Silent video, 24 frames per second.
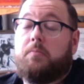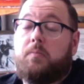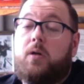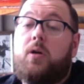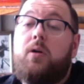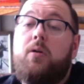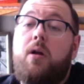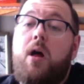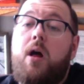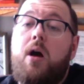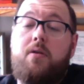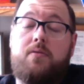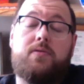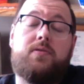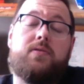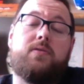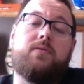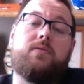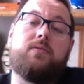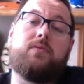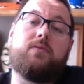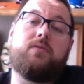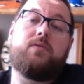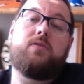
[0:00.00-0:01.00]
who
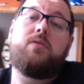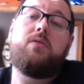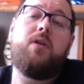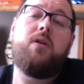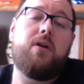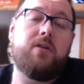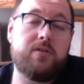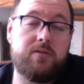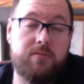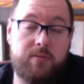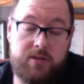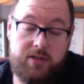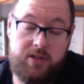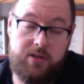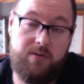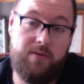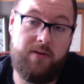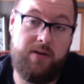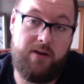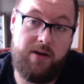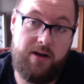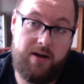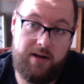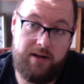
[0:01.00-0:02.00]
knows? Who knows what's
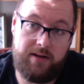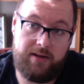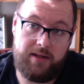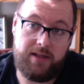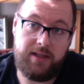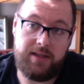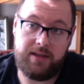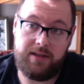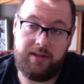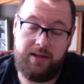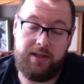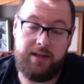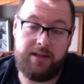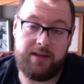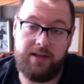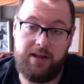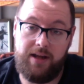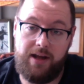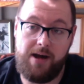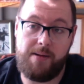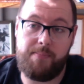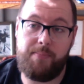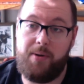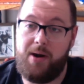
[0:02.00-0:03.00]
going on in the
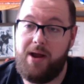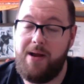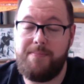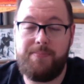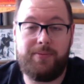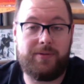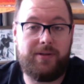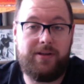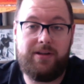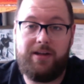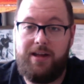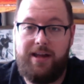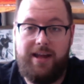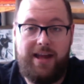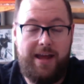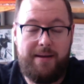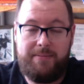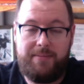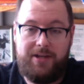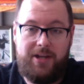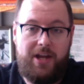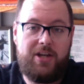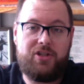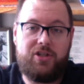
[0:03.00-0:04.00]
upper
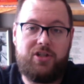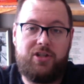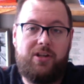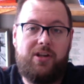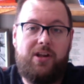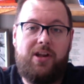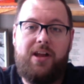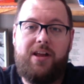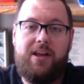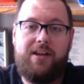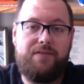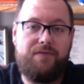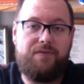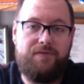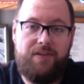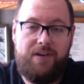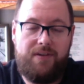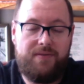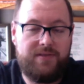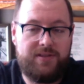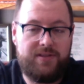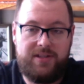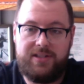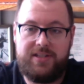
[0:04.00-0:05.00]
echelon
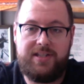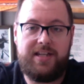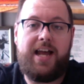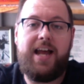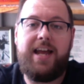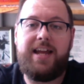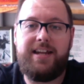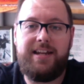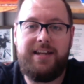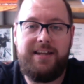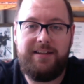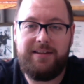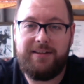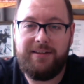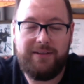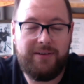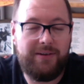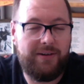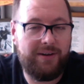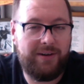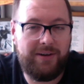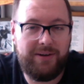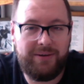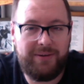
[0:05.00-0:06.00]
of society?
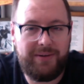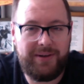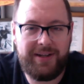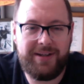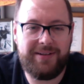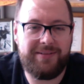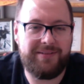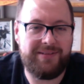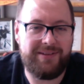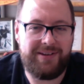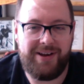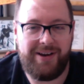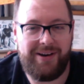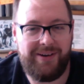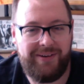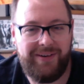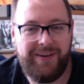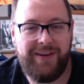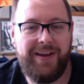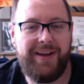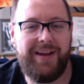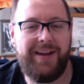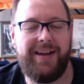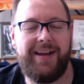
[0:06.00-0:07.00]
We don't know.
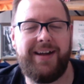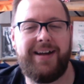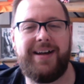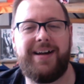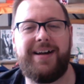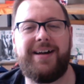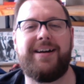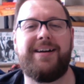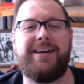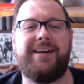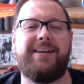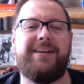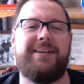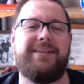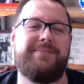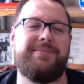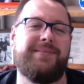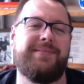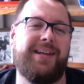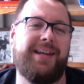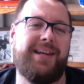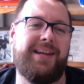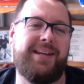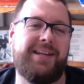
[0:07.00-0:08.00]

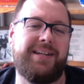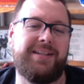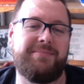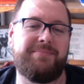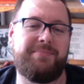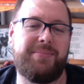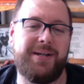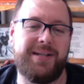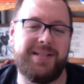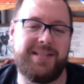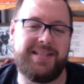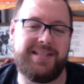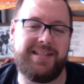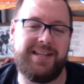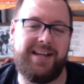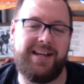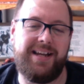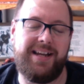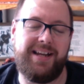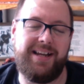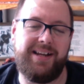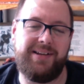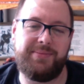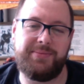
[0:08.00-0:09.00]
But
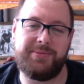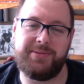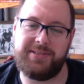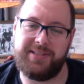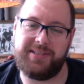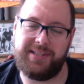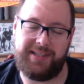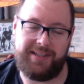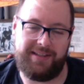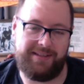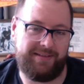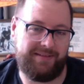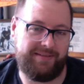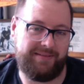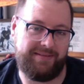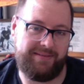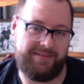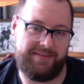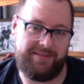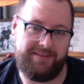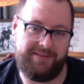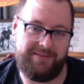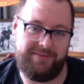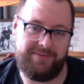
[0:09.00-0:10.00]
we'll see.
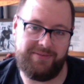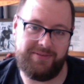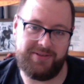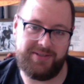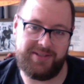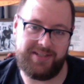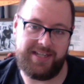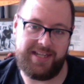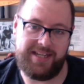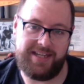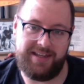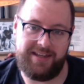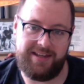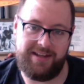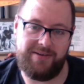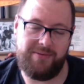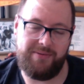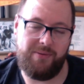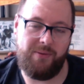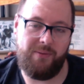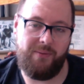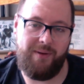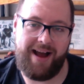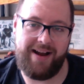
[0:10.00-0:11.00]
We'll see.
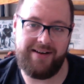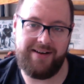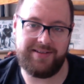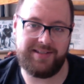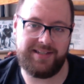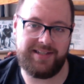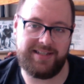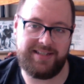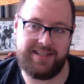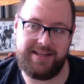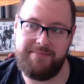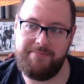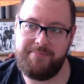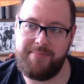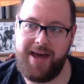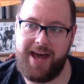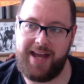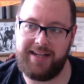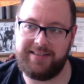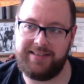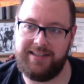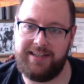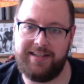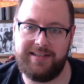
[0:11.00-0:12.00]
How does this
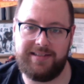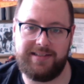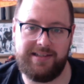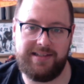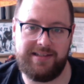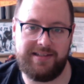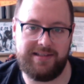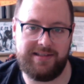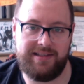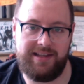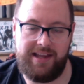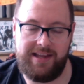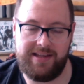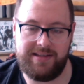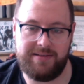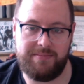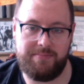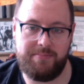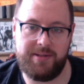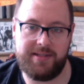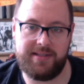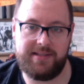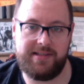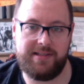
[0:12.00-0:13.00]
impact us as
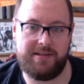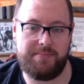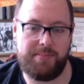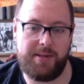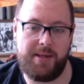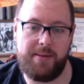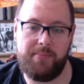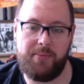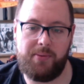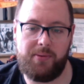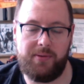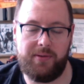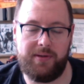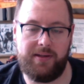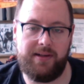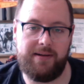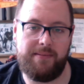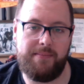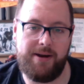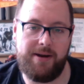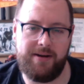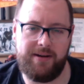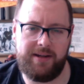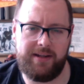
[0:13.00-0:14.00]
business people in
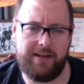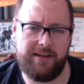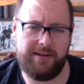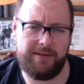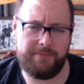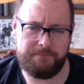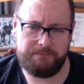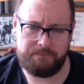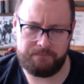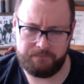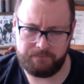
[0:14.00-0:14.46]
America?